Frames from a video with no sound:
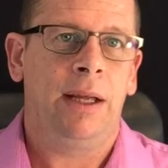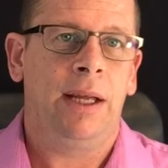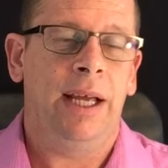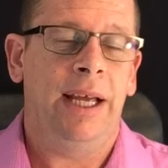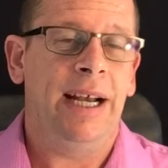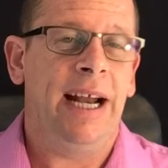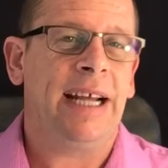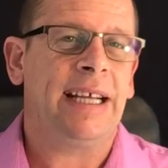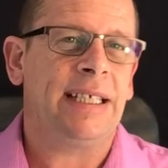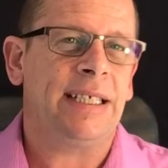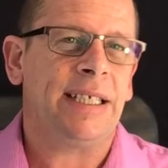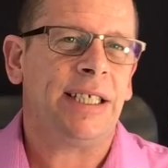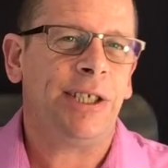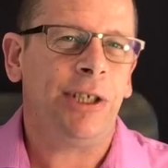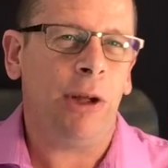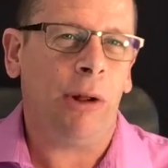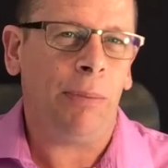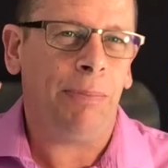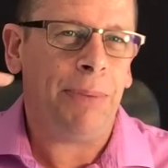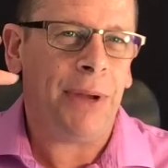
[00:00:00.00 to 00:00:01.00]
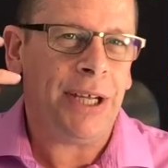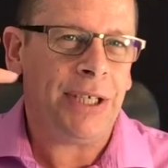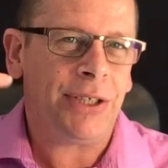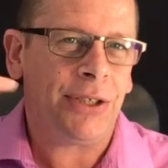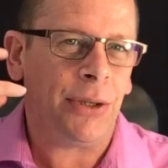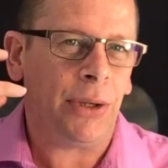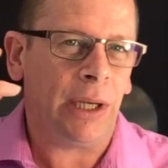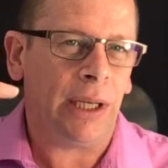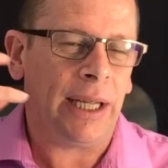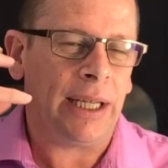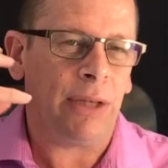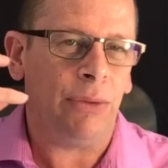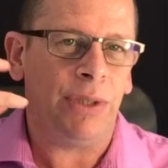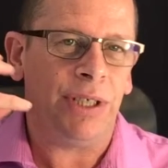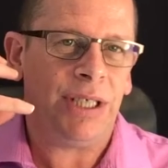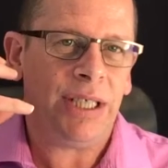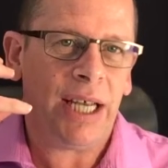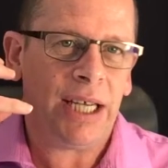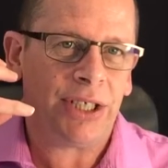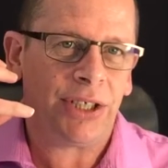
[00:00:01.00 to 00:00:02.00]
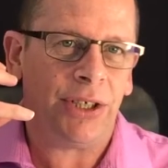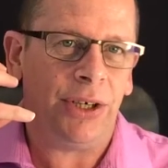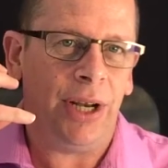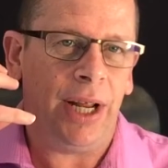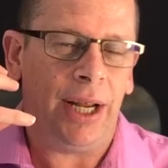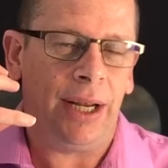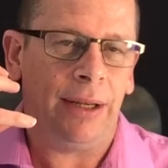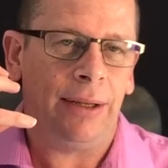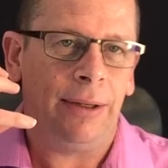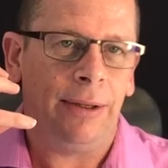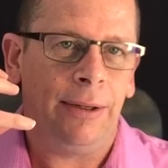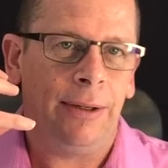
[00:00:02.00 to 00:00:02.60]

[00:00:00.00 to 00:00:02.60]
And I can still picture it like it was yesterday